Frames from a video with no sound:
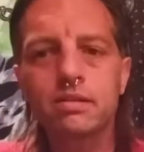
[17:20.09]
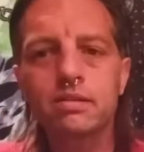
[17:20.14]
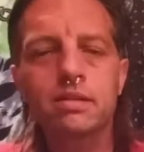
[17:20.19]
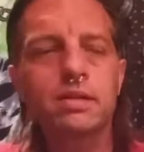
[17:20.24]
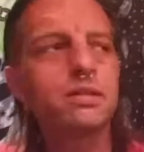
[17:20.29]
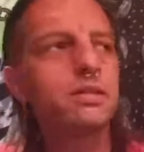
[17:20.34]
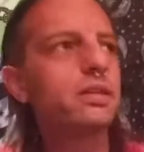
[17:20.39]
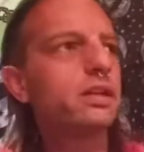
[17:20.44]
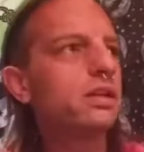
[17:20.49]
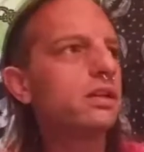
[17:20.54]
the
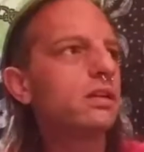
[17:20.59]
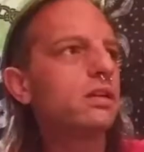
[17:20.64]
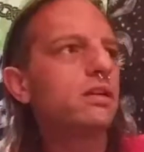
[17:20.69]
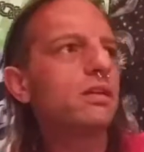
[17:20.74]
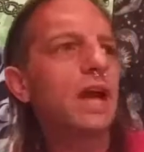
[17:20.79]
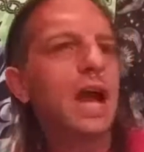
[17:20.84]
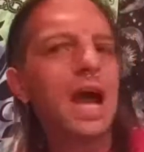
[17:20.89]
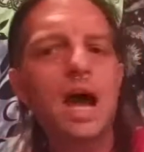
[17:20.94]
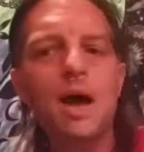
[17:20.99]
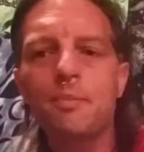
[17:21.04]
deer
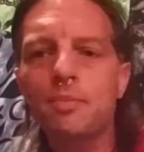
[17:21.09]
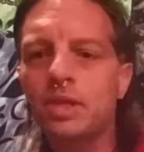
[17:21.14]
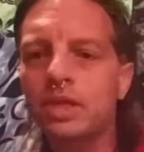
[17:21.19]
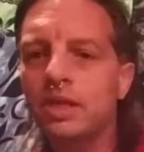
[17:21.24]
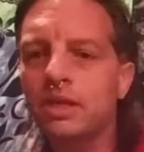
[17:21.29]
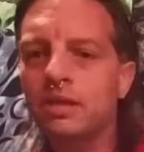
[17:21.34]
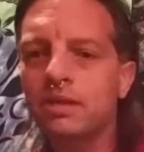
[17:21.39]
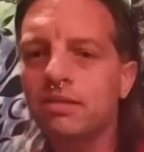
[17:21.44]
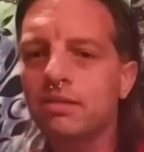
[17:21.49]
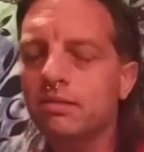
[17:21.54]

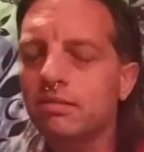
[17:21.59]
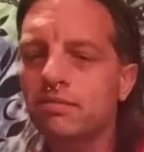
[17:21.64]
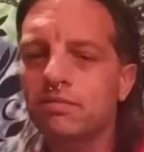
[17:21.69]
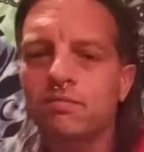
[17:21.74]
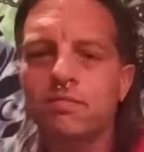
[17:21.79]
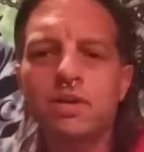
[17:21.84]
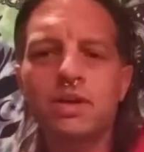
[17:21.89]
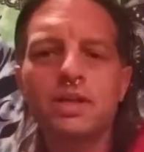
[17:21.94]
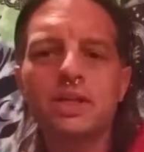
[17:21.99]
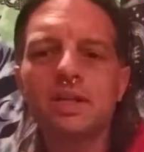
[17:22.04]
hopping,
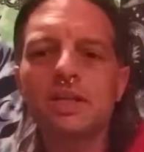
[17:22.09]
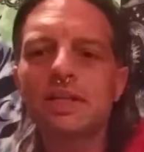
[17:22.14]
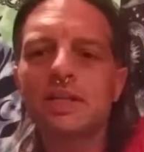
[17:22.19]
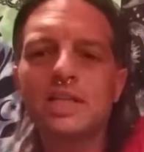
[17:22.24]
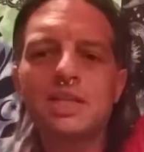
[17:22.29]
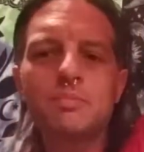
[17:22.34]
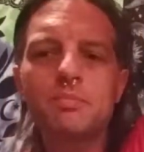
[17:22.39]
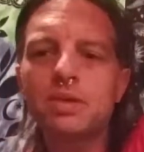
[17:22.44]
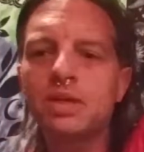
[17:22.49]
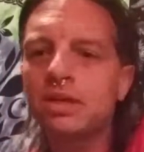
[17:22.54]
running,
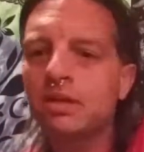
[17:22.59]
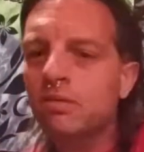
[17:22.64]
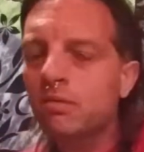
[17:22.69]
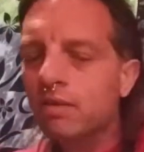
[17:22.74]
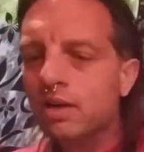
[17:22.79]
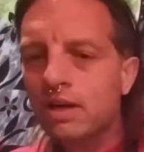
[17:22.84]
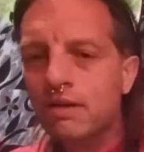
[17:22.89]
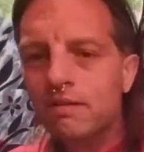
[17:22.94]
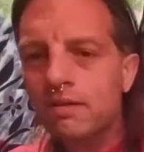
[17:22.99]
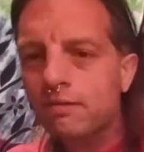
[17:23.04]
leaping,
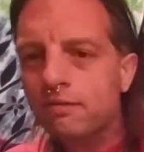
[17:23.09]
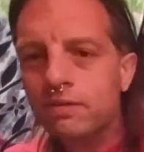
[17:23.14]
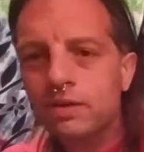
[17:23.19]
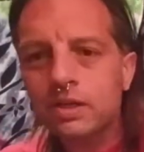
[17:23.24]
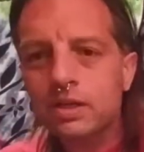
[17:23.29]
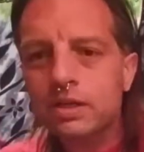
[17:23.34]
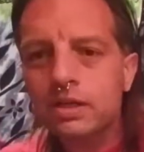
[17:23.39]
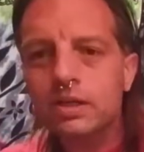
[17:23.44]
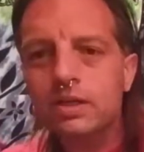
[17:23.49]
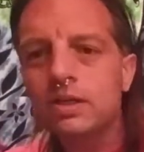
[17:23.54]
whatever
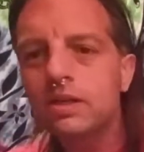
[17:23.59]
fuck.